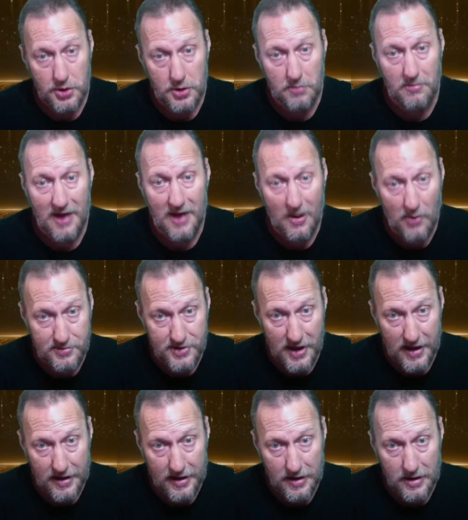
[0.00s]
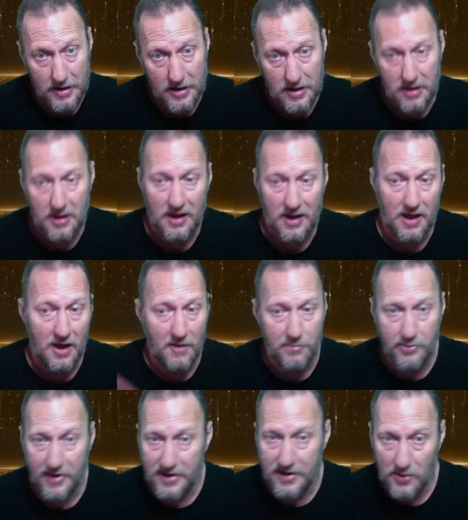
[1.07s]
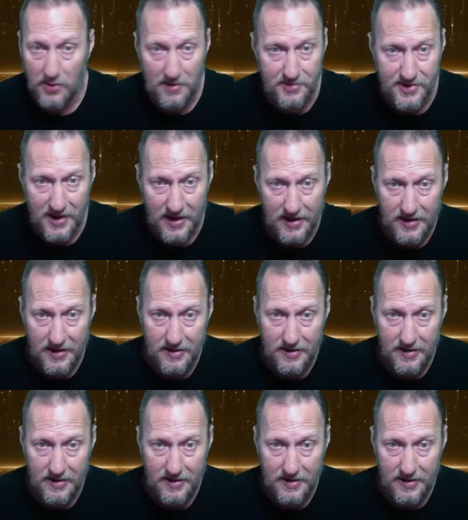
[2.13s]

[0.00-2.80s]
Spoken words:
my website. Upgrade the website,